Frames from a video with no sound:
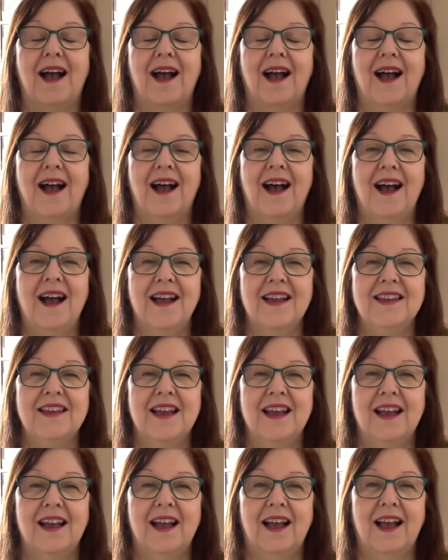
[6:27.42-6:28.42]

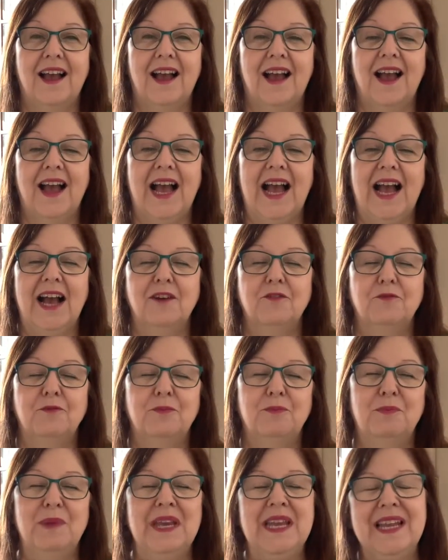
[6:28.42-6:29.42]
I have
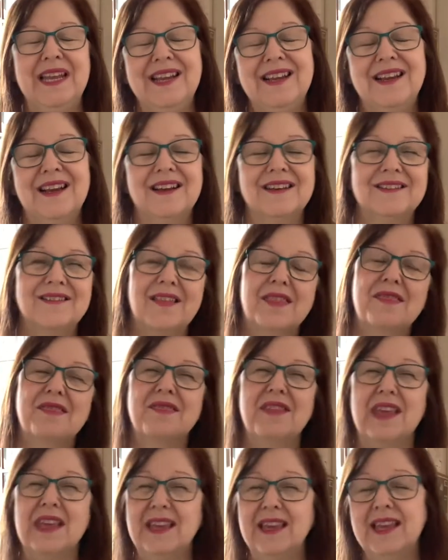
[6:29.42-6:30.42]
been
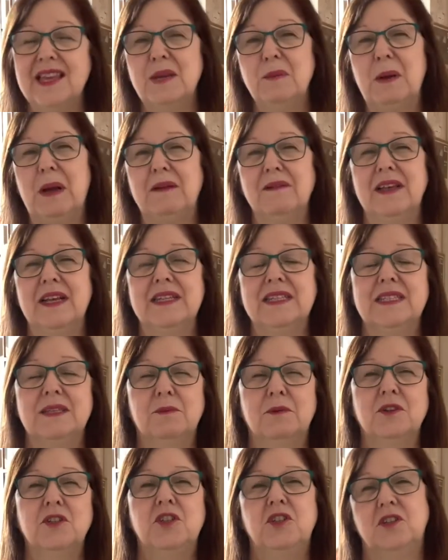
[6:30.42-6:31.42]
thinking about
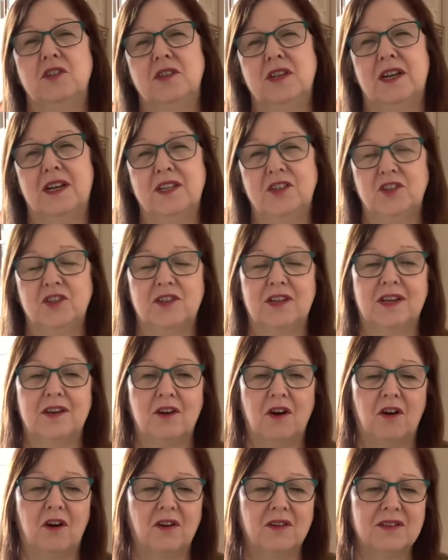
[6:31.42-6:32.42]
getting one. Should I
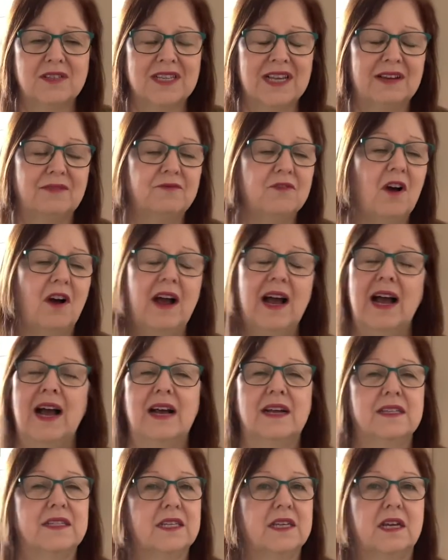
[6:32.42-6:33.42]
not? I've not
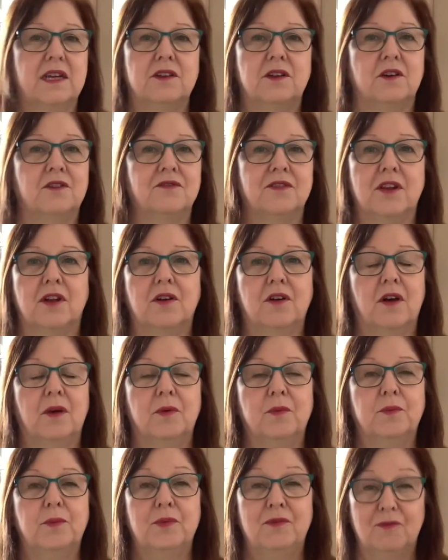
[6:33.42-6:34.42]
had an
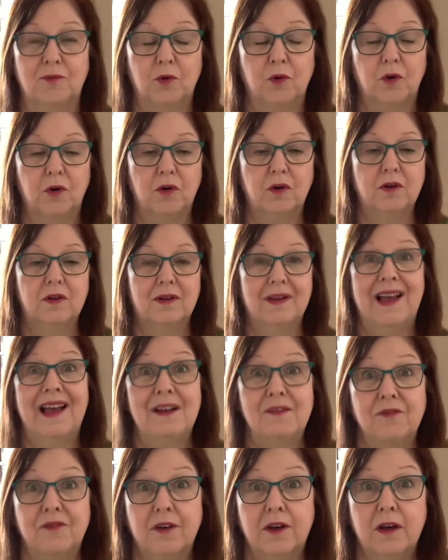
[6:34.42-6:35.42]
overlocker before,
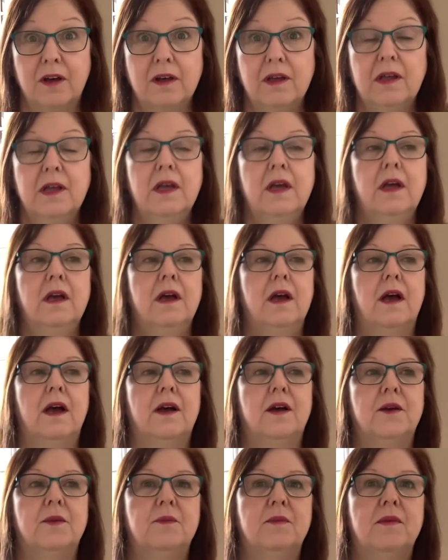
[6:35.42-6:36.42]
ever.
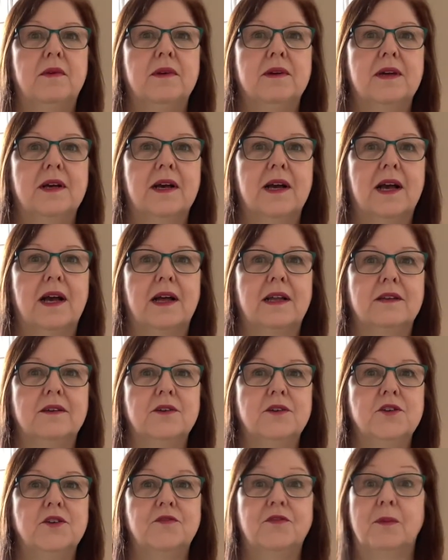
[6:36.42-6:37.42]
And
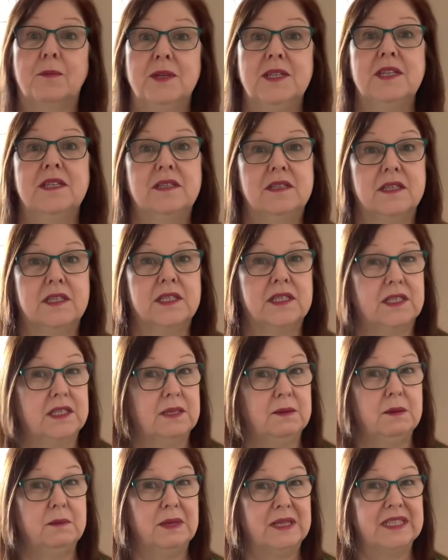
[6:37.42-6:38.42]
from a distance, they
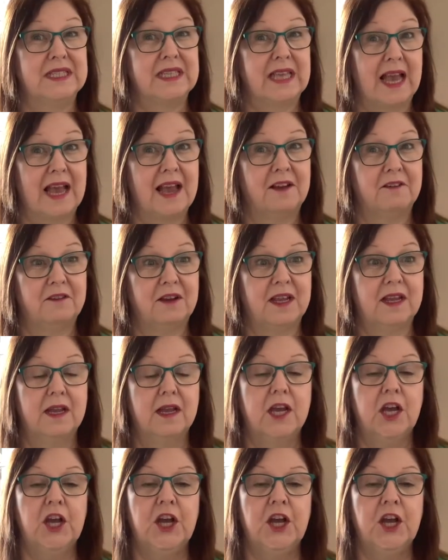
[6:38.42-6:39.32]
seem a bit scary.